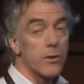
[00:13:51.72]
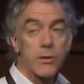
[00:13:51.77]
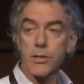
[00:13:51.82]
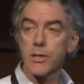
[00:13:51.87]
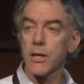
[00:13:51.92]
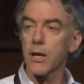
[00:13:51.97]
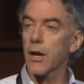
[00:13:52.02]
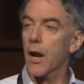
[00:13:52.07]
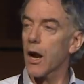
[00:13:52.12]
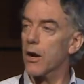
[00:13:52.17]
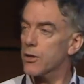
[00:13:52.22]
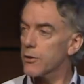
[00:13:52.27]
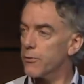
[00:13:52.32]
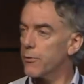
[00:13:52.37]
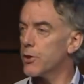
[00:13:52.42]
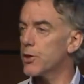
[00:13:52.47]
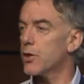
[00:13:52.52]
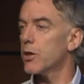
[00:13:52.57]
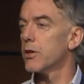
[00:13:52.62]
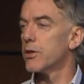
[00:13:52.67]
to sell
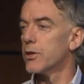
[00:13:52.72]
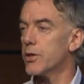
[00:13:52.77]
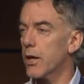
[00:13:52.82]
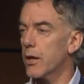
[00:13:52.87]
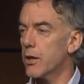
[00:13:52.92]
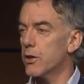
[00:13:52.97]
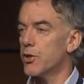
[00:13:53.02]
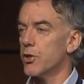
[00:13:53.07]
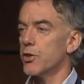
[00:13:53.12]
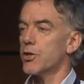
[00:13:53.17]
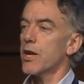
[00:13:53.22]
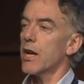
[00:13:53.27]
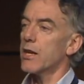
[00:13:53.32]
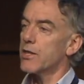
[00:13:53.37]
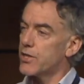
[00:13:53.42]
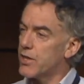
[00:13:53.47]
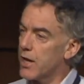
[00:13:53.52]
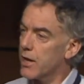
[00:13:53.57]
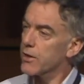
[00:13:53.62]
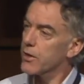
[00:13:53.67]
artificial intelligence
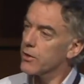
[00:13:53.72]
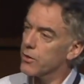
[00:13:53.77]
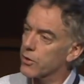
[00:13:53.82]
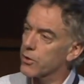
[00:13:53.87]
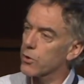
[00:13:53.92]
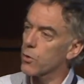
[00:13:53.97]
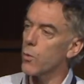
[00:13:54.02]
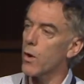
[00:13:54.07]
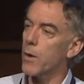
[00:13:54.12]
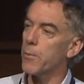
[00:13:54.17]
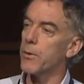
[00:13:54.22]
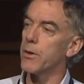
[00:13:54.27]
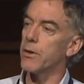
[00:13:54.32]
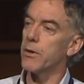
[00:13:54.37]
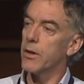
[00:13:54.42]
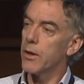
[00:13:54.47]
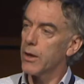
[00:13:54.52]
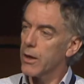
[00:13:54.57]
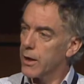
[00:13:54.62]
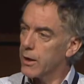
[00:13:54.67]
as yet another weapon
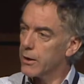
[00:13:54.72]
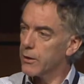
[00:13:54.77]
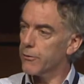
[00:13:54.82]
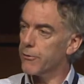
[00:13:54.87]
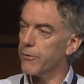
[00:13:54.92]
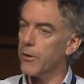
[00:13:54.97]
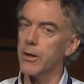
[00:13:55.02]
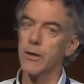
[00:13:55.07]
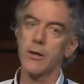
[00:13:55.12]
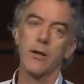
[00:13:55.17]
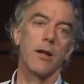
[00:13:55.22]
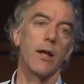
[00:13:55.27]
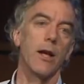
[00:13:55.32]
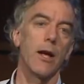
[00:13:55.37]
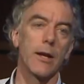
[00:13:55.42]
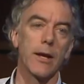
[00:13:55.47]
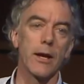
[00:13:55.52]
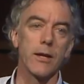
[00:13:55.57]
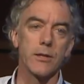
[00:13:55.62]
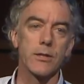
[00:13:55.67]
in the fight
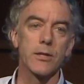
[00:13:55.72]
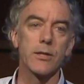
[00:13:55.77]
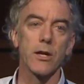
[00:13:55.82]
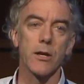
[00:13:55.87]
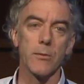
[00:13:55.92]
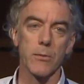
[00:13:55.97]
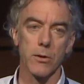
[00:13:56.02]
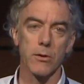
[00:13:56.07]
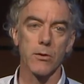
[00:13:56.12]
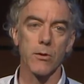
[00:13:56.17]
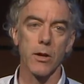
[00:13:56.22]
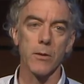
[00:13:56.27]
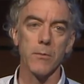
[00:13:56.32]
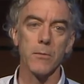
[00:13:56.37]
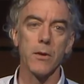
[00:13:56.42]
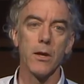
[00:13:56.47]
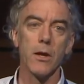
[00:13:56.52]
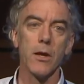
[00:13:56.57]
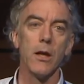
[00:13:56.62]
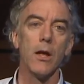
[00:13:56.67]
against cybercrime.
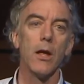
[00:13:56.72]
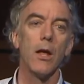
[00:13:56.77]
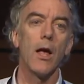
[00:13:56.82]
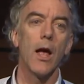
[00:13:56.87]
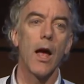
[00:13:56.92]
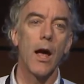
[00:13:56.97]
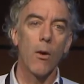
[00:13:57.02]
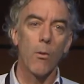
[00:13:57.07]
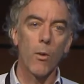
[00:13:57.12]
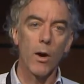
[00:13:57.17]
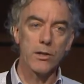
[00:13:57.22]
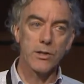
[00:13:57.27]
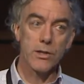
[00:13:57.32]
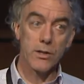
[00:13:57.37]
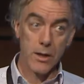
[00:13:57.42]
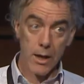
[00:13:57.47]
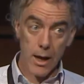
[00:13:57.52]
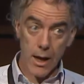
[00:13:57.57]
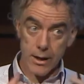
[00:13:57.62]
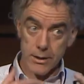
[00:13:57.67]

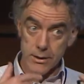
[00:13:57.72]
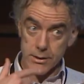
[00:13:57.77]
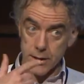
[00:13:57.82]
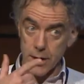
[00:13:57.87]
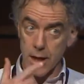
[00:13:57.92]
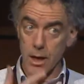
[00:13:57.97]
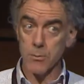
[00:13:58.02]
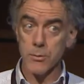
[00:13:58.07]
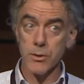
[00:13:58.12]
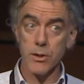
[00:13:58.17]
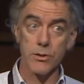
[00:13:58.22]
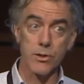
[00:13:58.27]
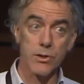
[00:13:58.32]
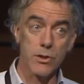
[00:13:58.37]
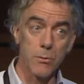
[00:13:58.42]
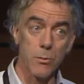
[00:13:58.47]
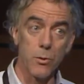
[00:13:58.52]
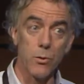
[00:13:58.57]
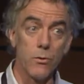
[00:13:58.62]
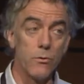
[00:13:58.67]
Watson has helped us to
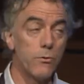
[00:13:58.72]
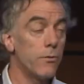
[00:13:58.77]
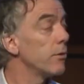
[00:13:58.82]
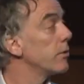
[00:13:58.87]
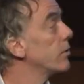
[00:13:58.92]
move